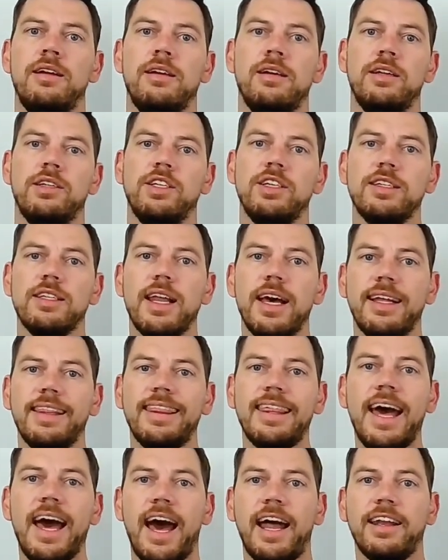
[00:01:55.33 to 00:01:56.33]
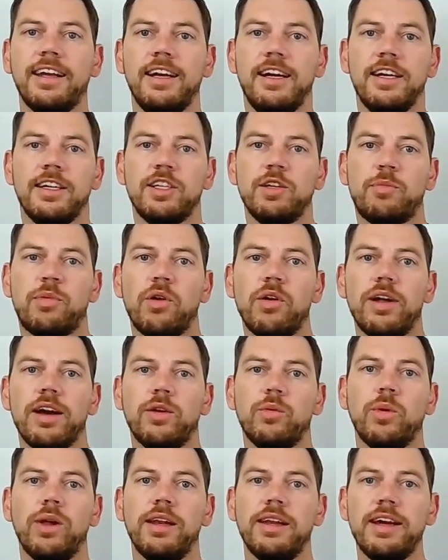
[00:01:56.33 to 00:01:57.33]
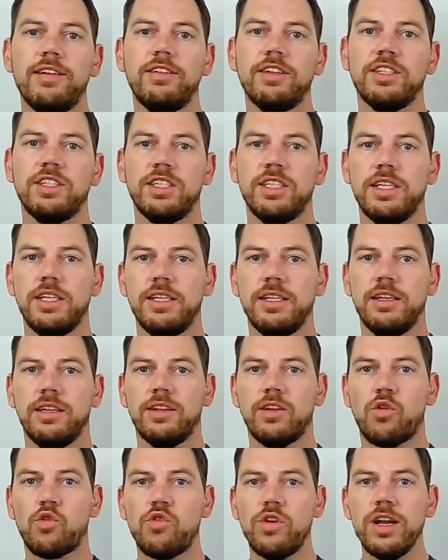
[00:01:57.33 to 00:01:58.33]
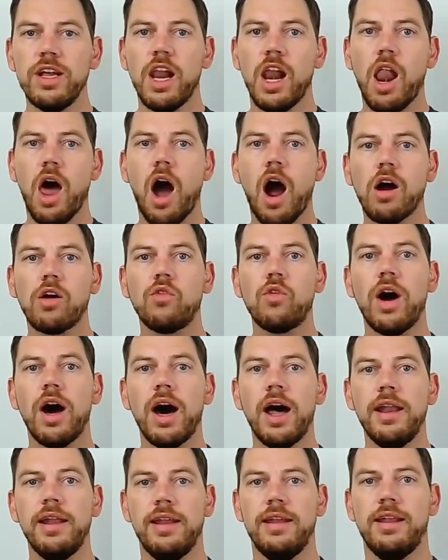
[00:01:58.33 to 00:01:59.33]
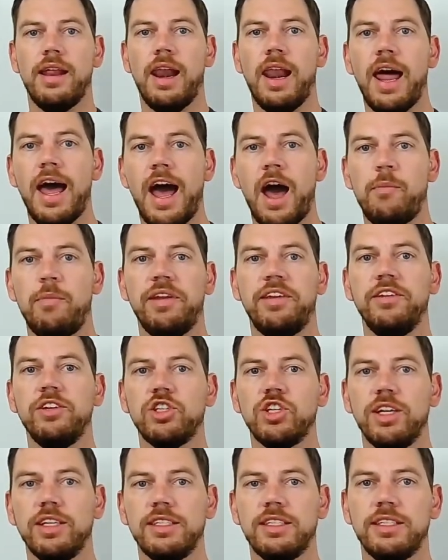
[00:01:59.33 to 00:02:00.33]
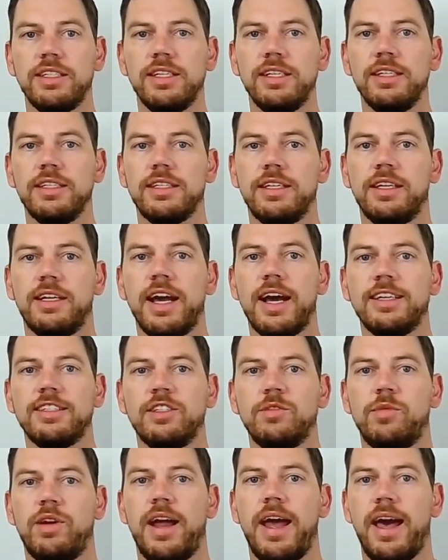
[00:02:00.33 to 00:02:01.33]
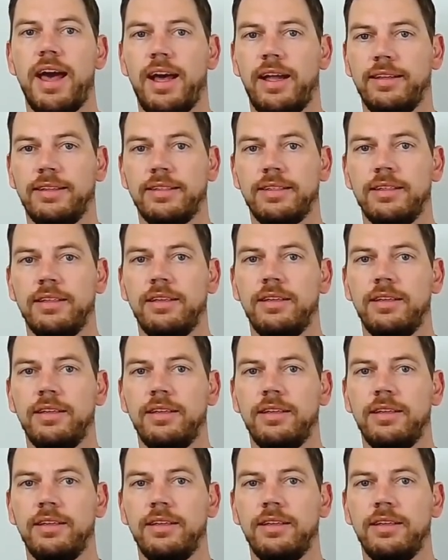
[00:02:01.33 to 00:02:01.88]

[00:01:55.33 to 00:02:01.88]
Just like that, the product will never see the real long run in the lab it usually sees in customer hands.